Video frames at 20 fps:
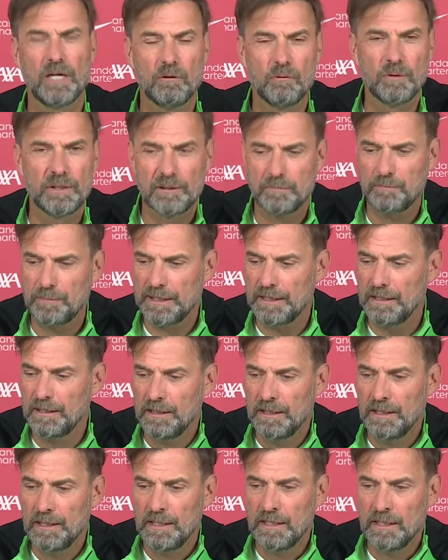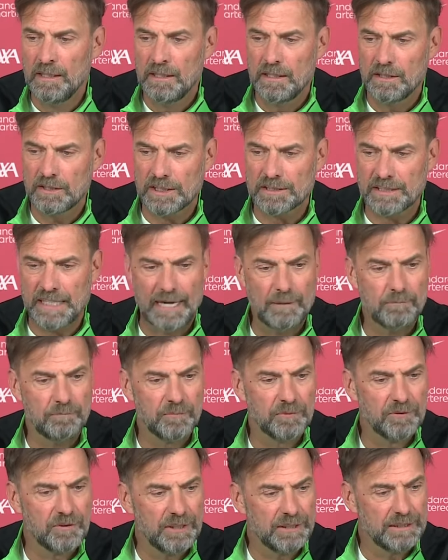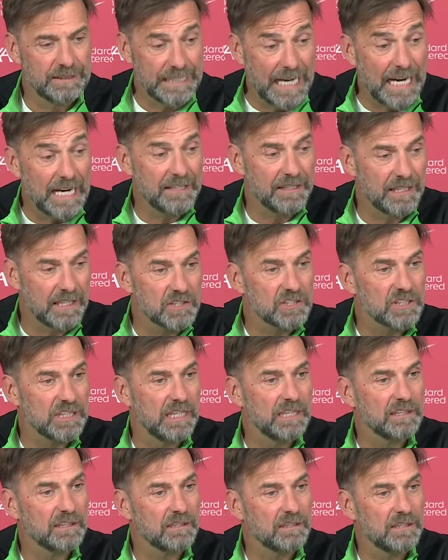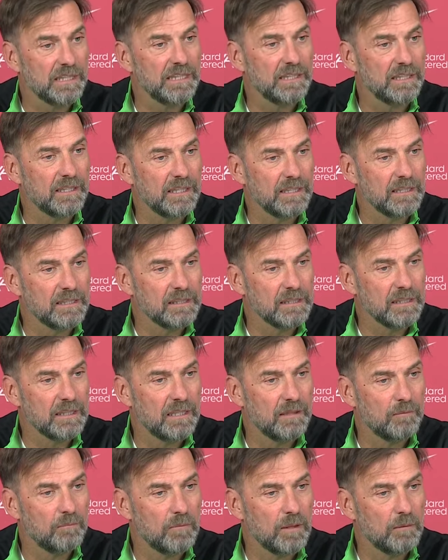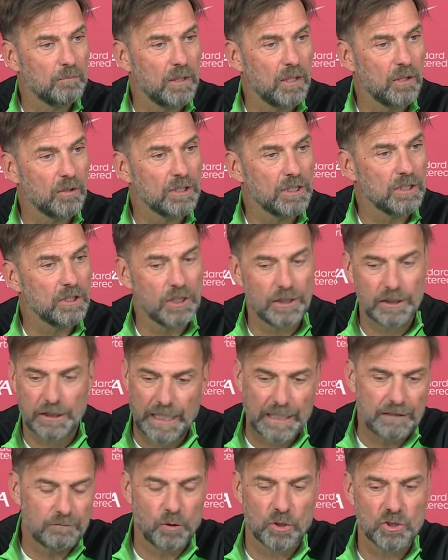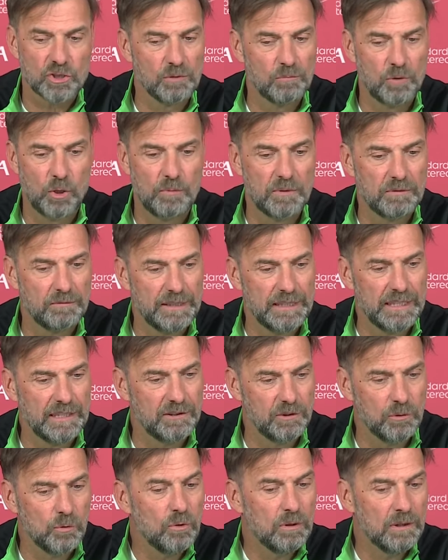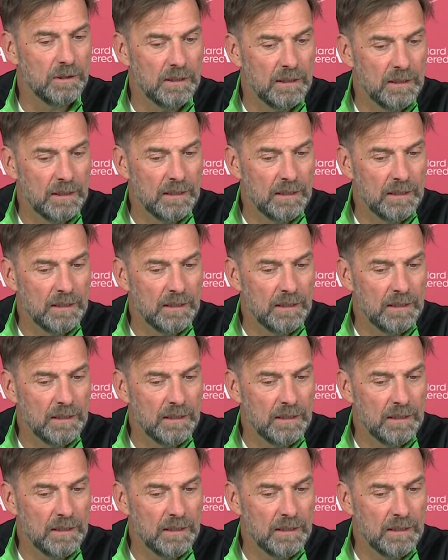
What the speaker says: How would it be? It just happened, and then I started thinking about it, and that was the moment when I knew